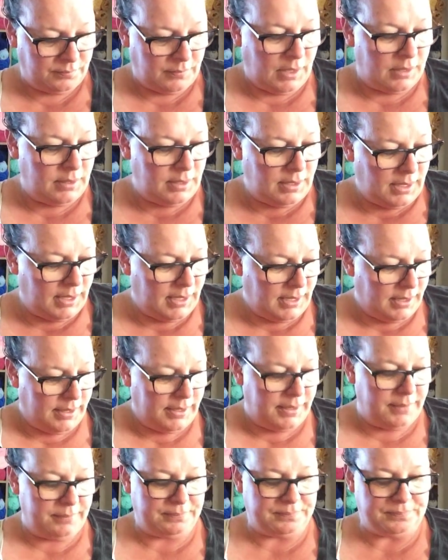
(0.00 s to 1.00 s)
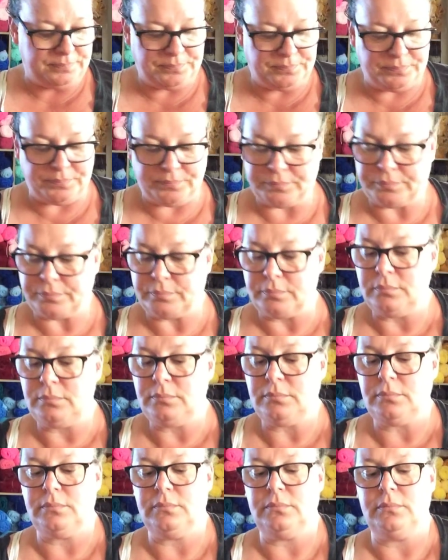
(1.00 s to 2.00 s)
And then I got
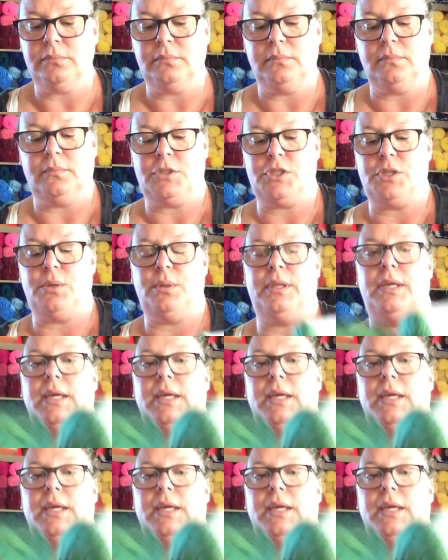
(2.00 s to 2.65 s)
2 of